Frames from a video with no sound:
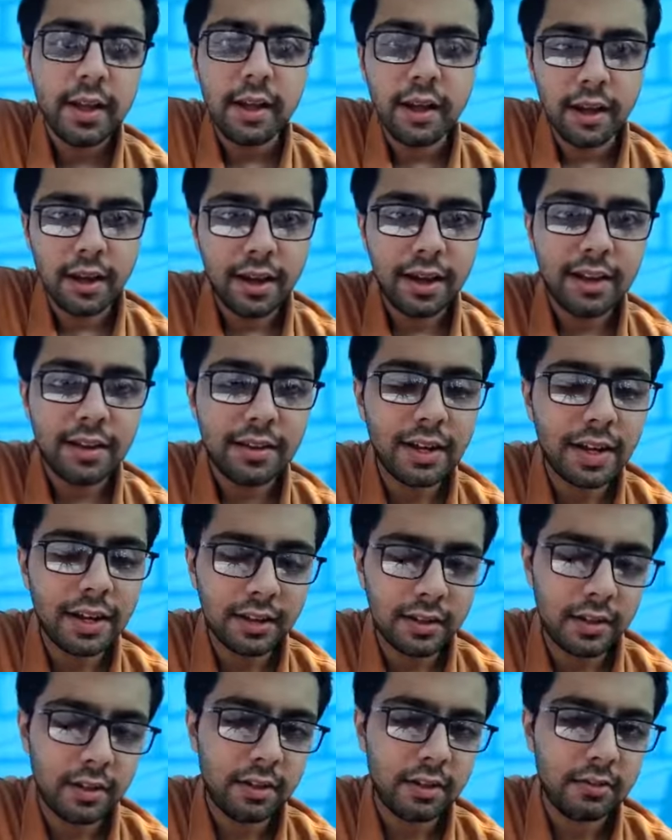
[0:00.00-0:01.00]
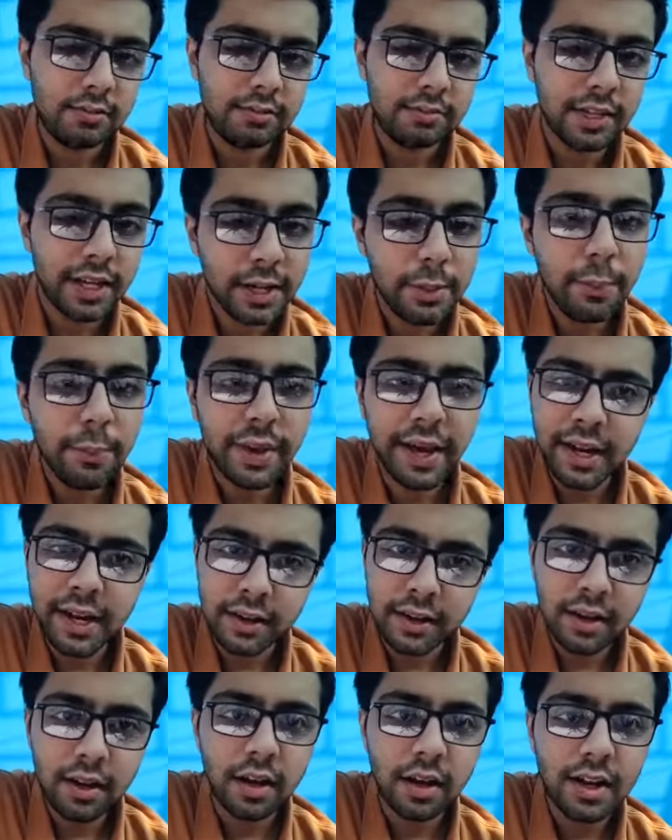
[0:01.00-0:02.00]
lung, that is in men
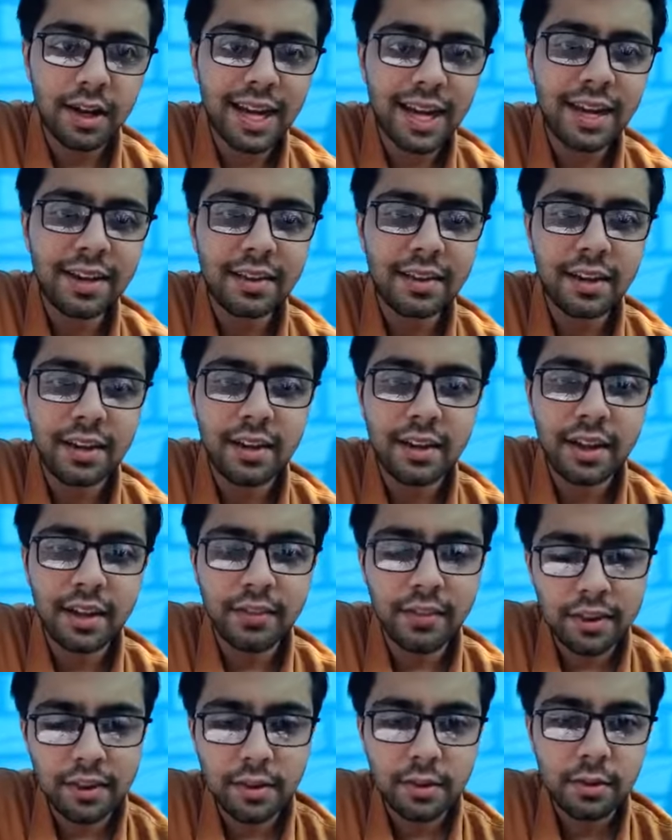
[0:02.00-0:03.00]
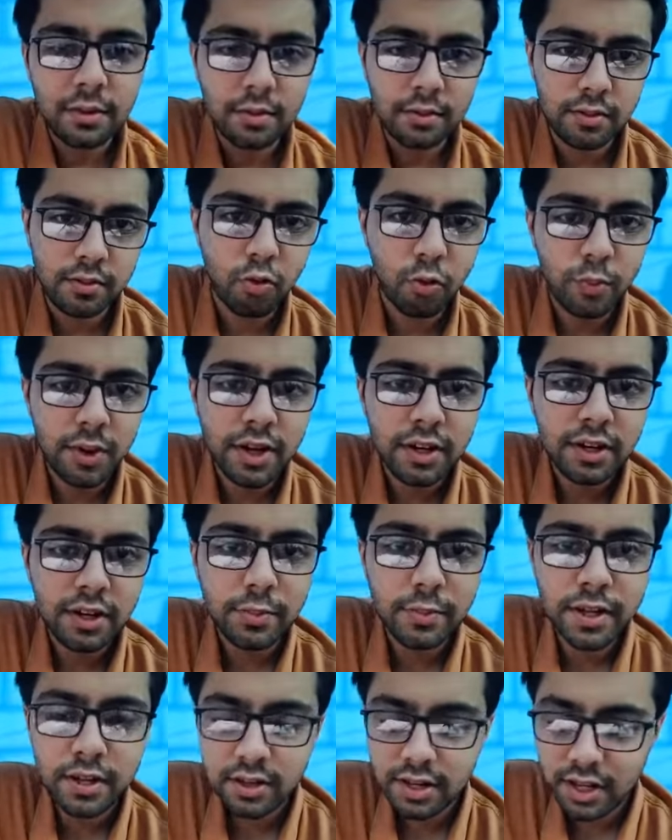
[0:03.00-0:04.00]
it is lung cancer, and whereas in women it is
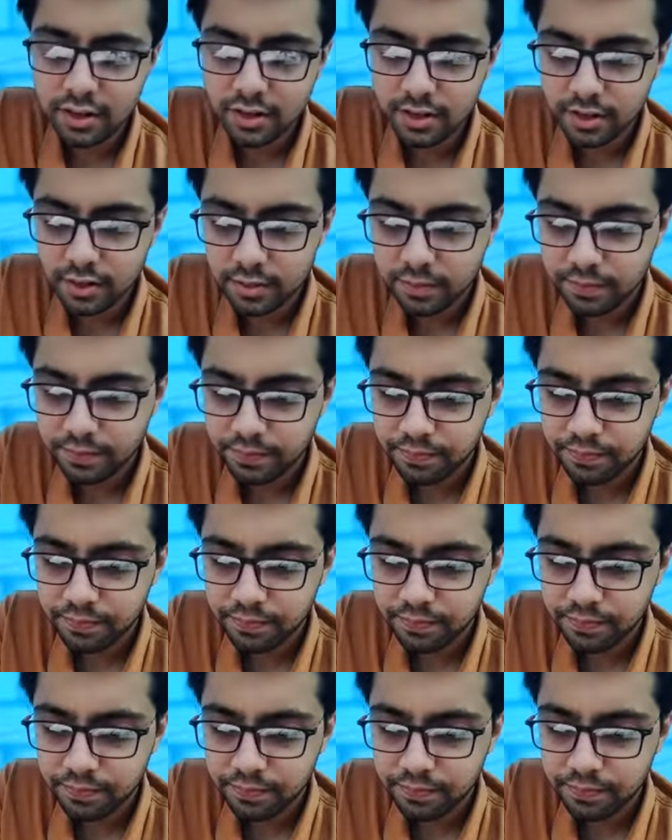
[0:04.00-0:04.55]
breast cancer.